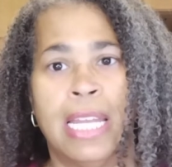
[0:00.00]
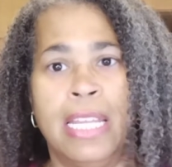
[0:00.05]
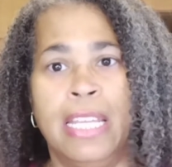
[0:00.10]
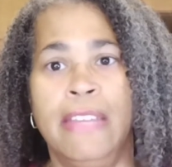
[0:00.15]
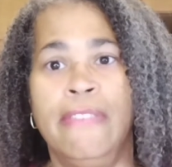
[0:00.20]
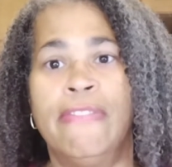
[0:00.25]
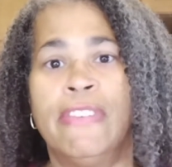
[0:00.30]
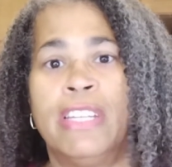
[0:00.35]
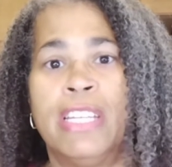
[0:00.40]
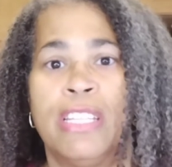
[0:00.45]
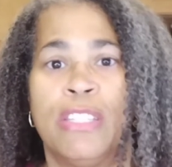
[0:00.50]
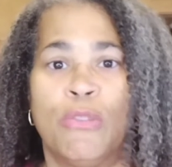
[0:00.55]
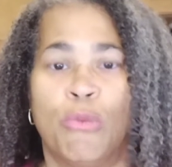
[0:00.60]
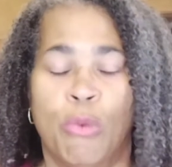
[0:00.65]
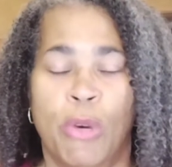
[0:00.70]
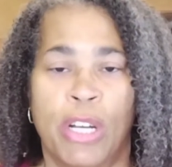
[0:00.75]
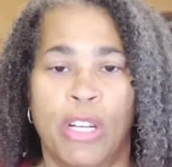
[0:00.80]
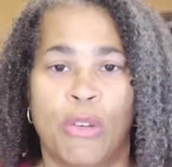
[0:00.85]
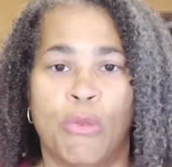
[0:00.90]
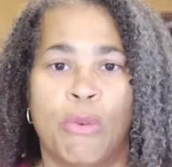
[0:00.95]
And even in the
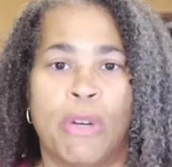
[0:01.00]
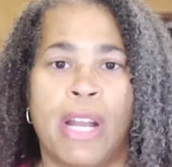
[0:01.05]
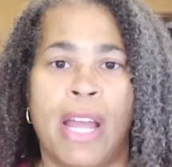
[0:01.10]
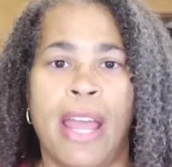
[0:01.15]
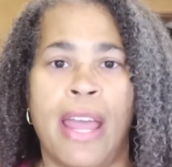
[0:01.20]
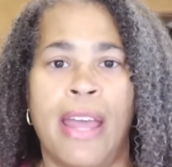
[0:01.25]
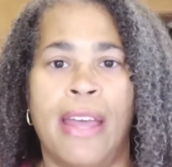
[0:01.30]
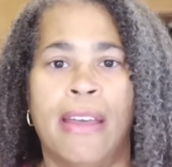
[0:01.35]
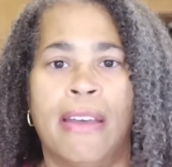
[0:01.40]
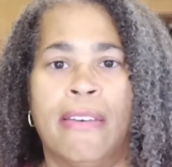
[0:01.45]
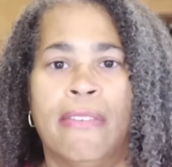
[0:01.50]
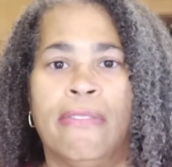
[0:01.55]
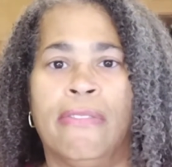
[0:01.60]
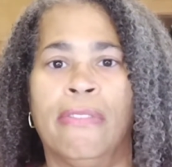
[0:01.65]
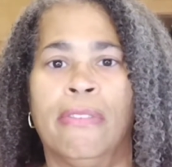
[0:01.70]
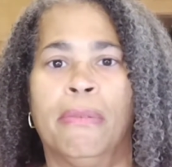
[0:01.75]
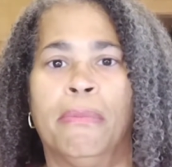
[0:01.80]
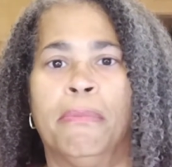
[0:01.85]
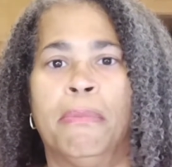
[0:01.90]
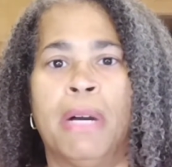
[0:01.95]
winter when I have
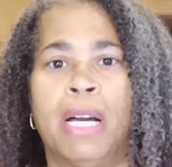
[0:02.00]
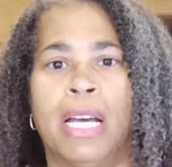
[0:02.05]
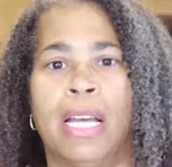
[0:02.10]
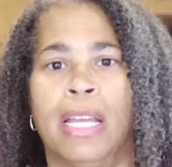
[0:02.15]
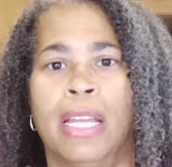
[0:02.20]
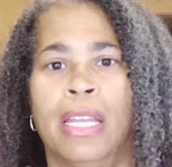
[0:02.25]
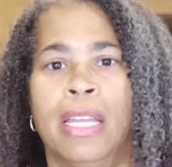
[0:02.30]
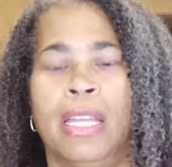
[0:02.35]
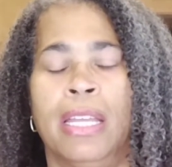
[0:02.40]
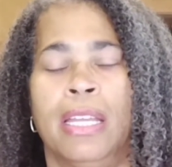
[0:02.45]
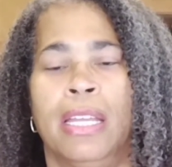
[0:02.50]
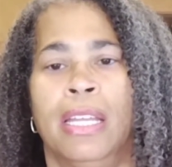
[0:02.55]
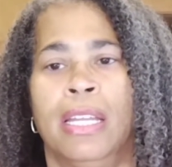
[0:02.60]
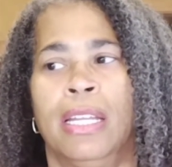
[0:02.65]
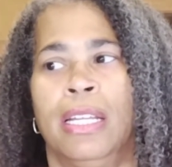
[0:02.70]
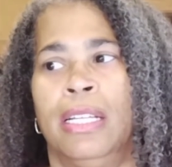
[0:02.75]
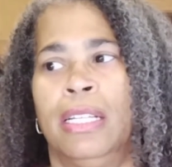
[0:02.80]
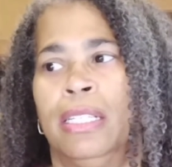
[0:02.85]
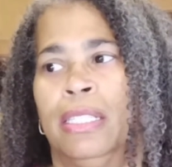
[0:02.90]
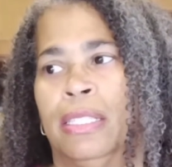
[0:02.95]
my
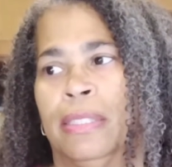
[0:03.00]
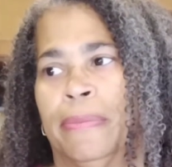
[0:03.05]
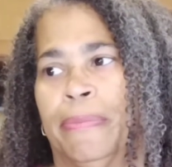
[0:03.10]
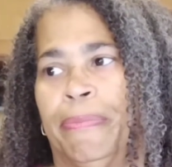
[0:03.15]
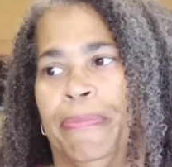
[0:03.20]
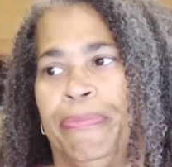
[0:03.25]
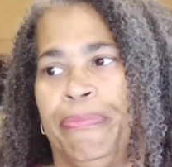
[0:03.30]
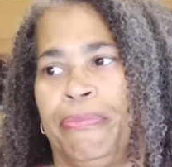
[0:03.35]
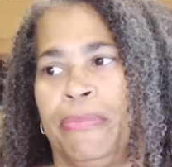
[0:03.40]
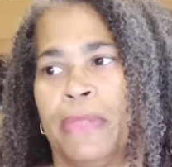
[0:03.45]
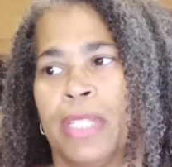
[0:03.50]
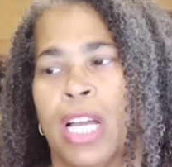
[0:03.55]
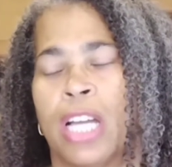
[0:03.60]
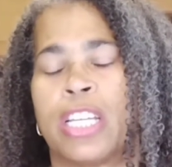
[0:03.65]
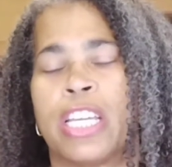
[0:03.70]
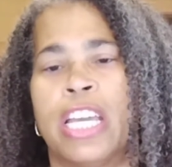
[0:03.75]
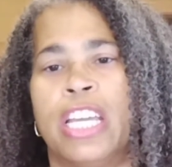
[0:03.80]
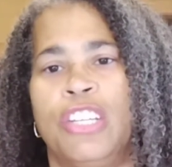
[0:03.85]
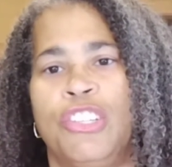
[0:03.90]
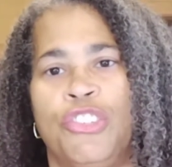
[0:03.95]

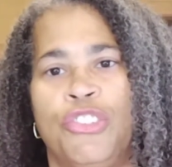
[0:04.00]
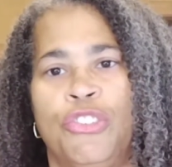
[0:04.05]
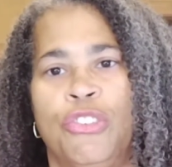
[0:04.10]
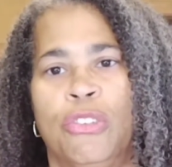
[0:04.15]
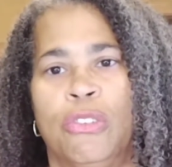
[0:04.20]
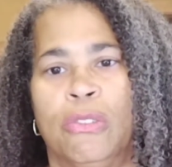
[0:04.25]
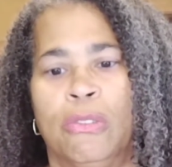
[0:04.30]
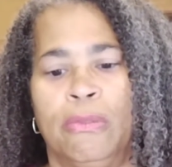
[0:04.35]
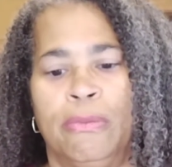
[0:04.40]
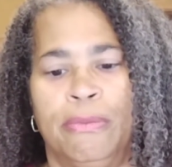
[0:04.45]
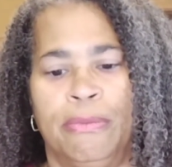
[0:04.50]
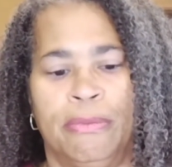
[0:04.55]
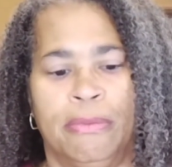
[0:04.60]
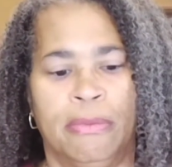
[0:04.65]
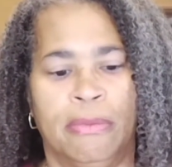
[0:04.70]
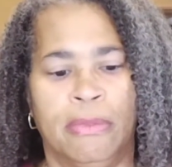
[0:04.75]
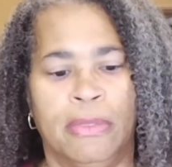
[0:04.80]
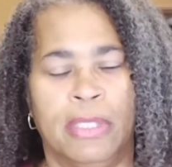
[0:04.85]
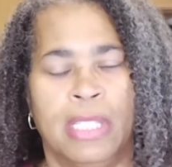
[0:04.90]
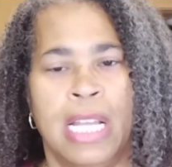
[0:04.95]
occasional
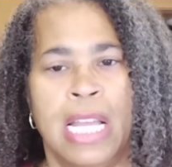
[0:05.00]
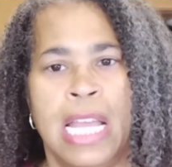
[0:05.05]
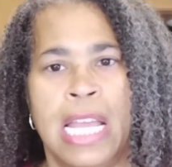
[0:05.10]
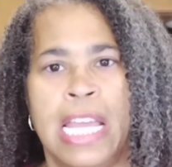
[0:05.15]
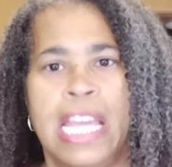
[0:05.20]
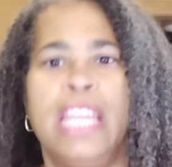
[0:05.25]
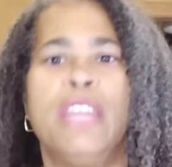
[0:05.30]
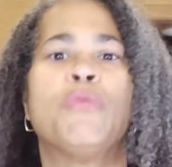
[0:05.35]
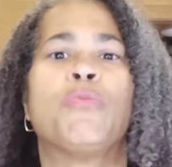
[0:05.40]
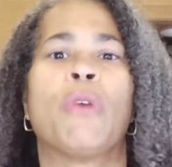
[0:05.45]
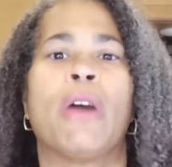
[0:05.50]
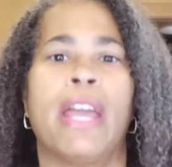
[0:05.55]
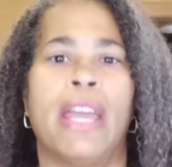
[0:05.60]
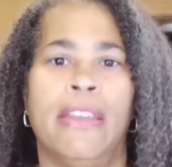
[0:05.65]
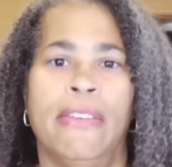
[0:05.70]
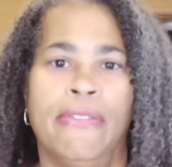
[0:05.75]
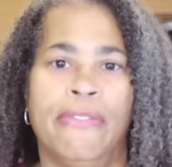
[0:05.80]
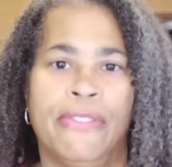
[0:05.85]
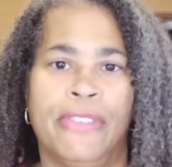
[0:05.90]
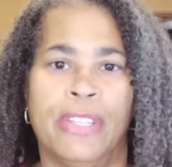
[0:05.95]
heat
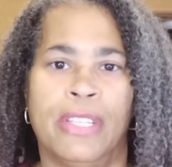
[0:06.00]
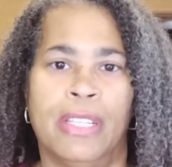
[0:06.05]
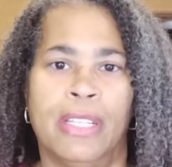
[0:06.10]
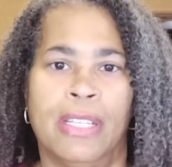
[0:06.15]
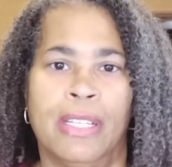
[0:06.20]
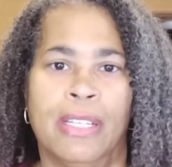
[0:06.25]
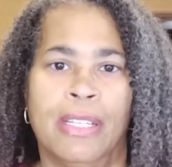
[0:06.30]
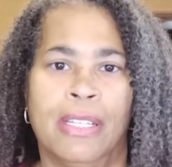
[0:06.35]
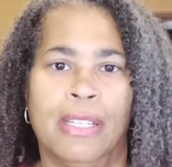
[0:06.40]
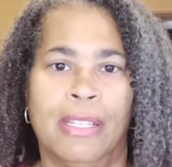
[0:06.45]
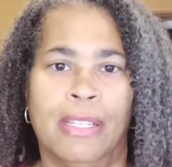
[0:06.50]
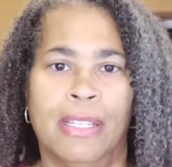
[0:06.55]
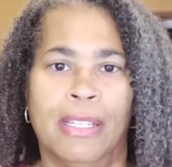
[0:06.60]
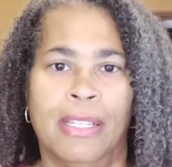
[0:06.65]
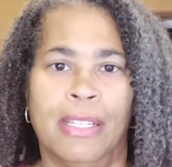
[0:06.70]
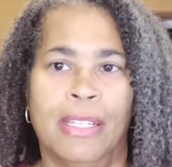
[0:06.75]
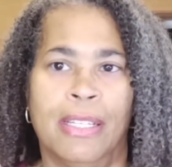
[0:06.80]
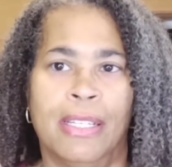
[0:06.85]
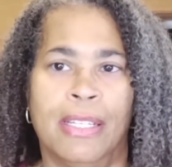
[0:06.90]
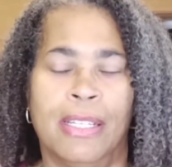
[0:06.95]
waves,
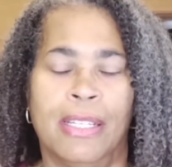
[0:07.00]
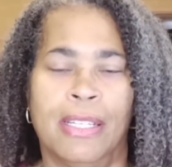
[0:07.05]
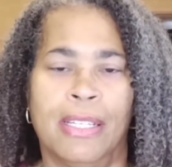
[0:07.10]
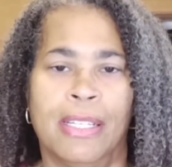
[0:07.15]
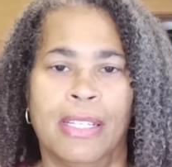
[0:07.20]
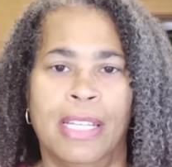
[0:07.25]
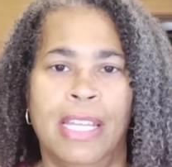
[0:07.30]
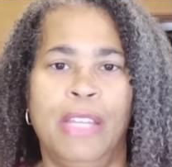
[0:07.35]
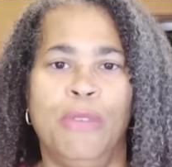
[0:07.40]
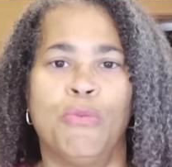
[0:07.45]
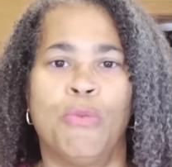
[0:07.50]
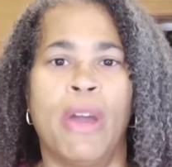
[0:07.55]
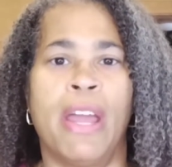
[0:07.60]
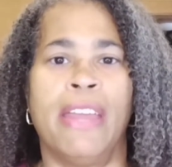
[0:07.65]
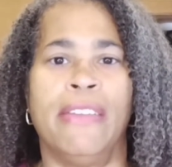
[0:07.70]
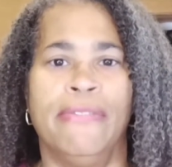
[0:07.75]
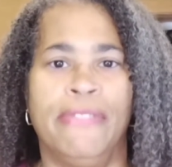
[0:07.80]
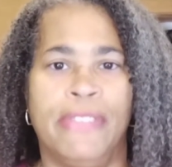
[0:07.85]
it